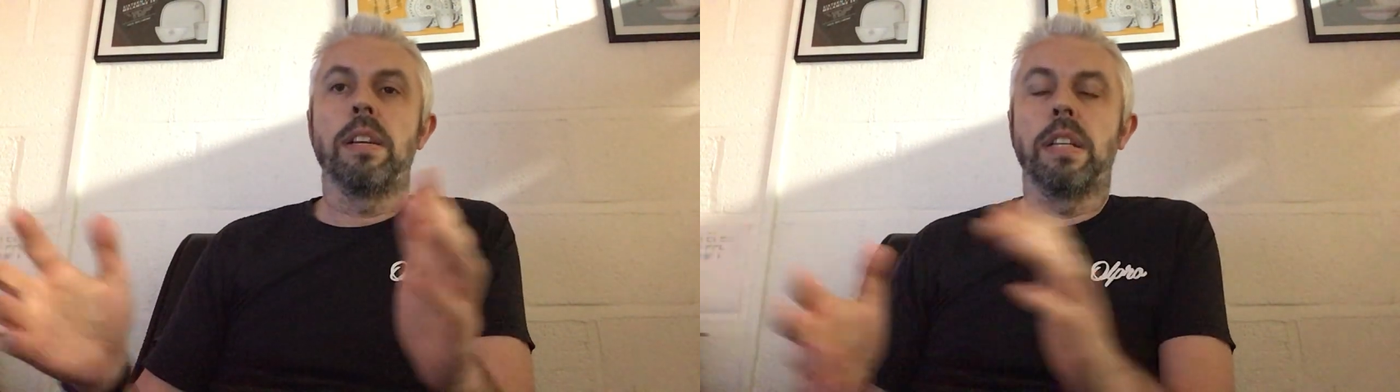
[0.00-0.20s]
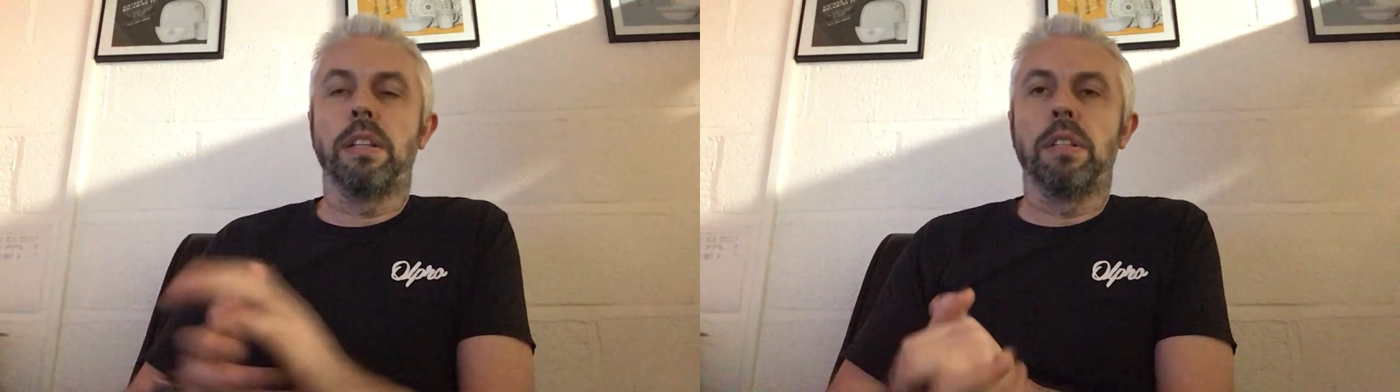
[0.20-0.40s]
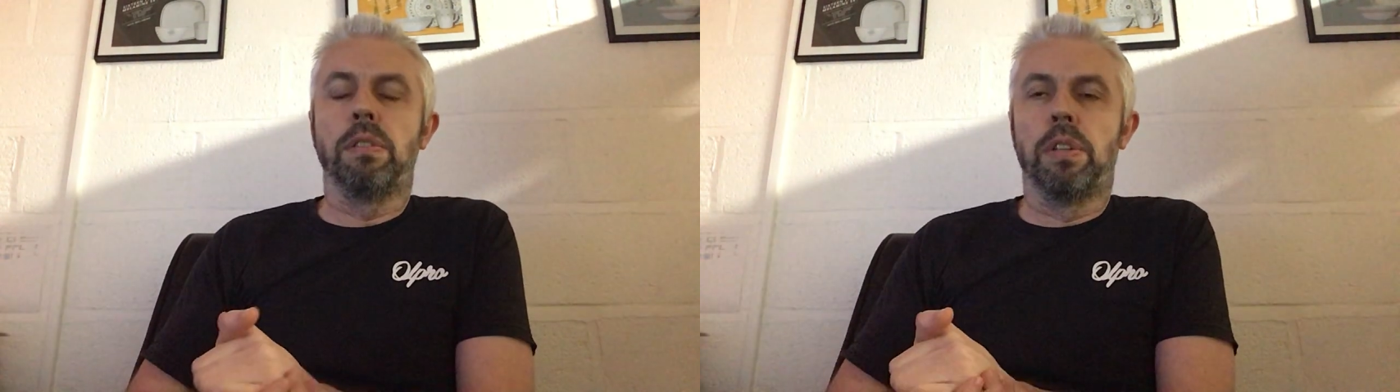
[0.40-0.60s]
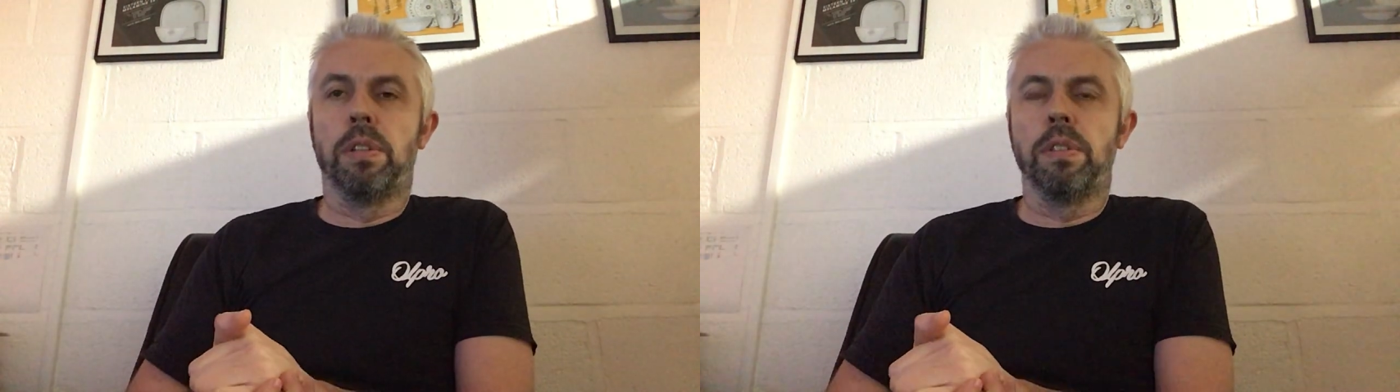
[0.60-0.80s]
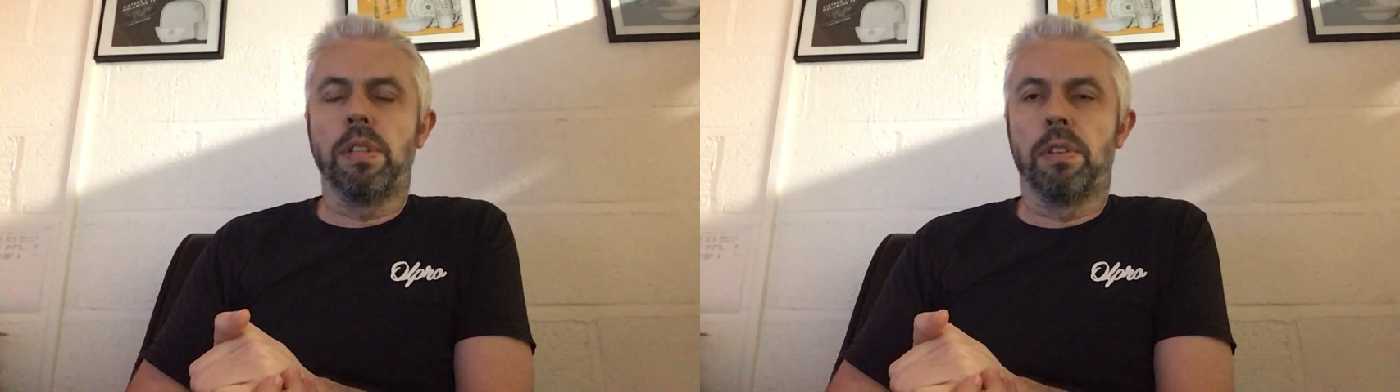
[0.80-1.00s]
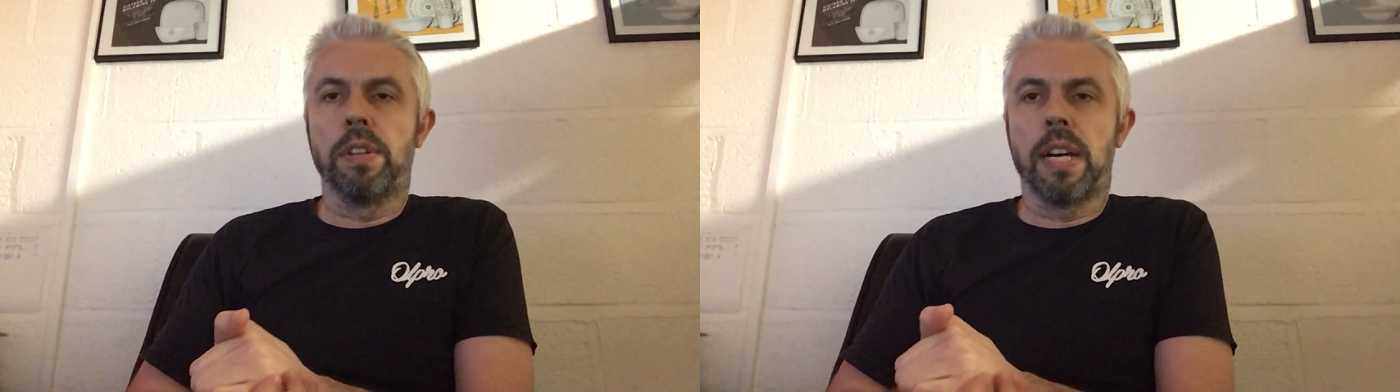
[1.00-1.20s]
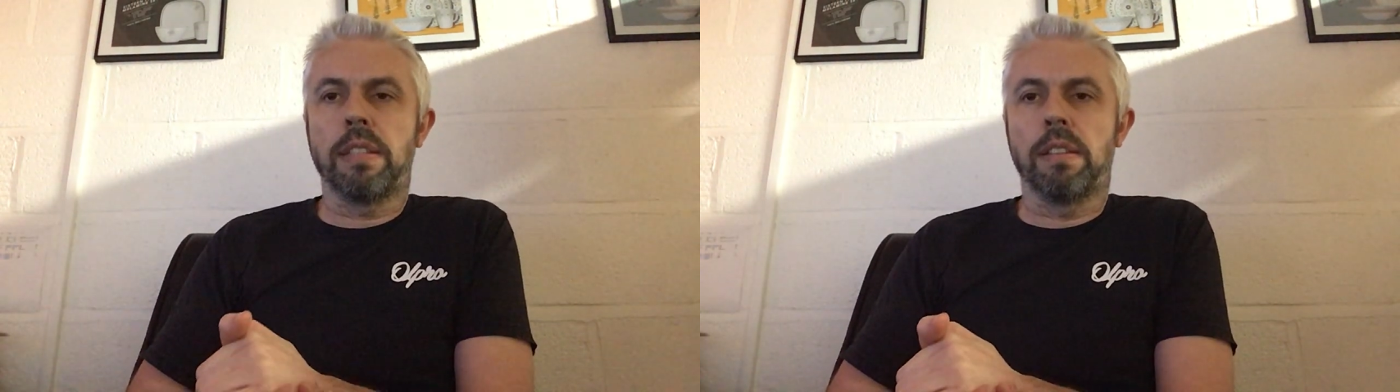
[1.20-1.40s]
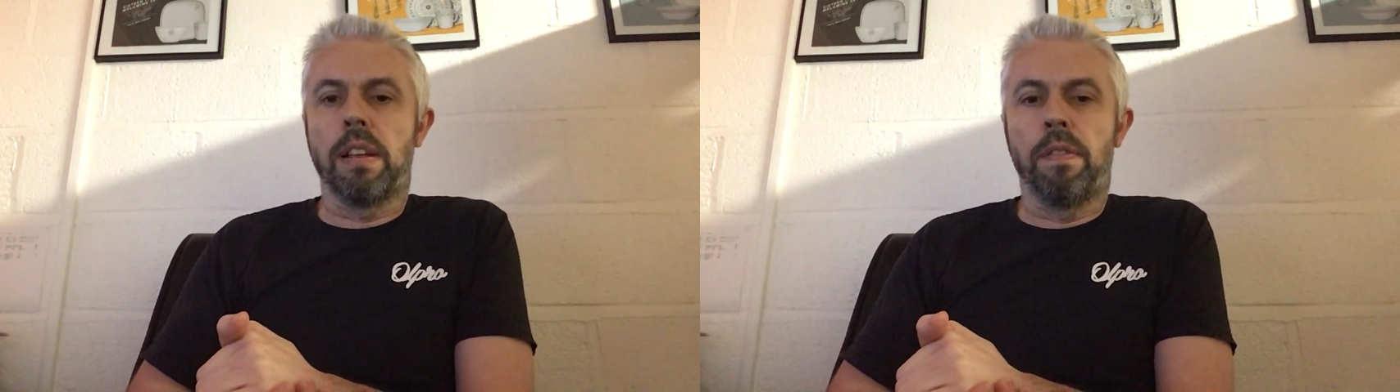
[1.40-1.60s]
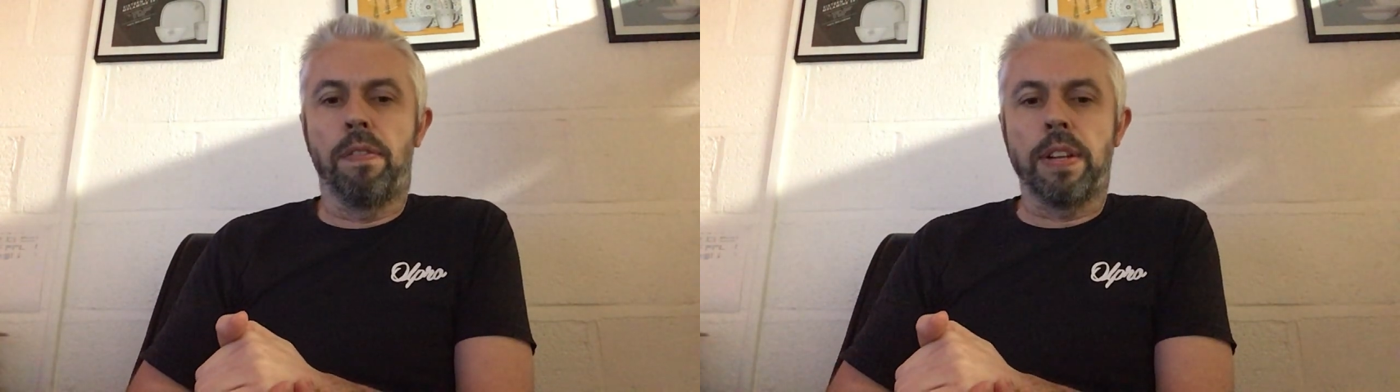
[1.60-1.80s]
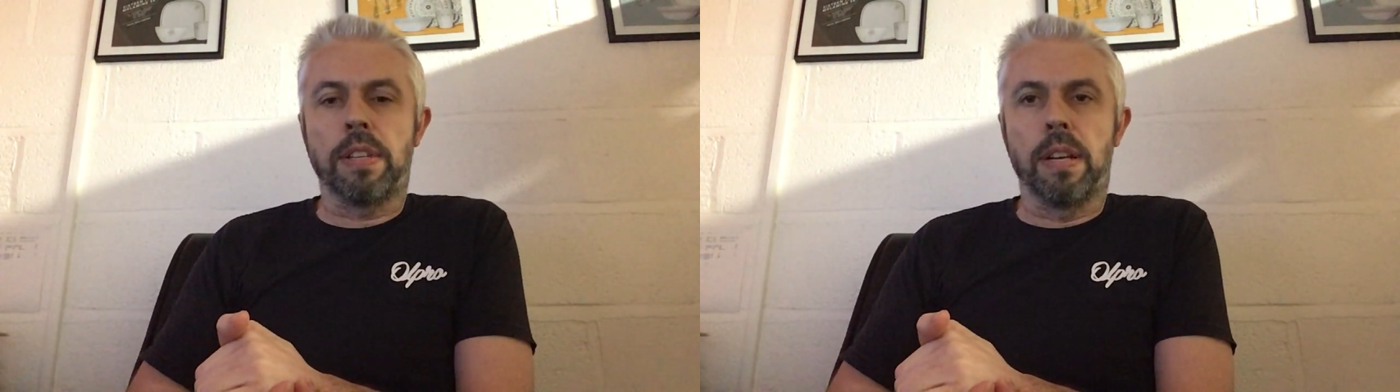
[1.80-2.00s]
You're all nice and
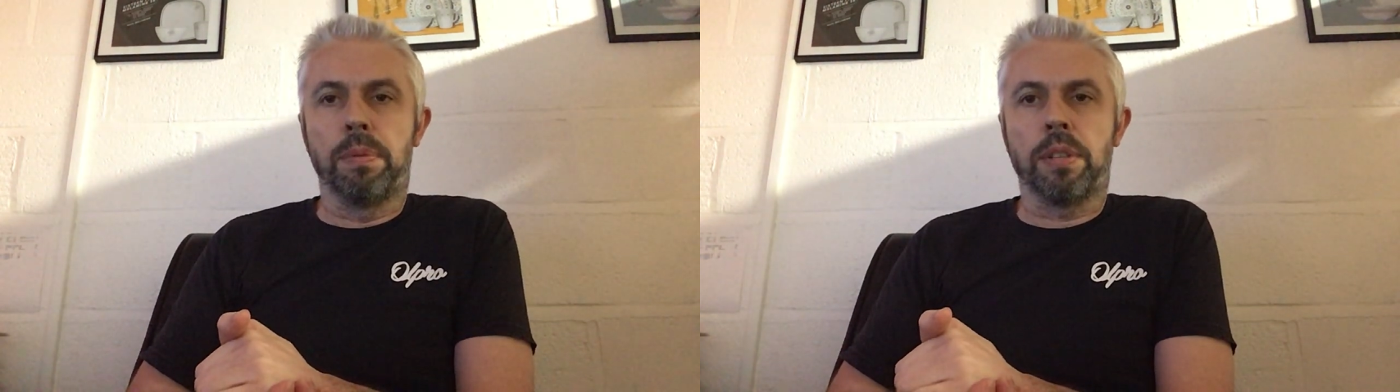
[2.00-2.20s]
fitted up.